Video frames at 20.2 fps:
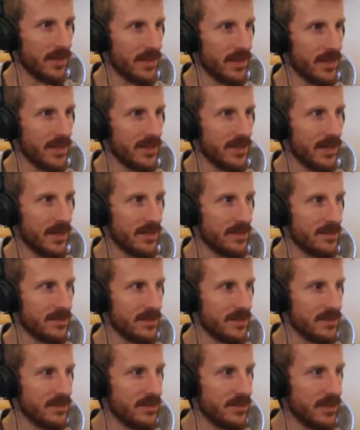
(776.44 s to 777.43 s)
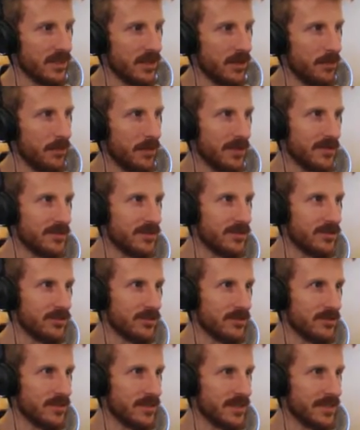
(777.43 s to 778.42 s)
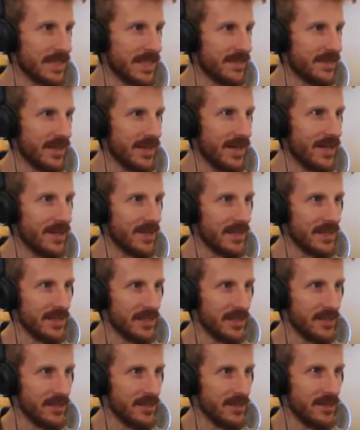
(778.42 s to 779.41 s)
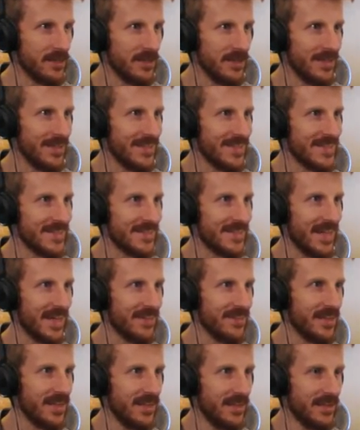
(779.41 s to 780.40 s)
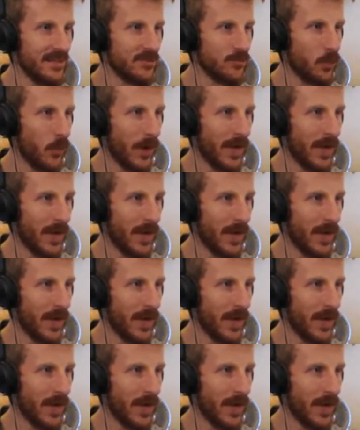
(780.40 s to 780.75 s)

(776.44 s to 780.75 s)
I think, guys, it's in our best interest to get the hell out of here. Daylight is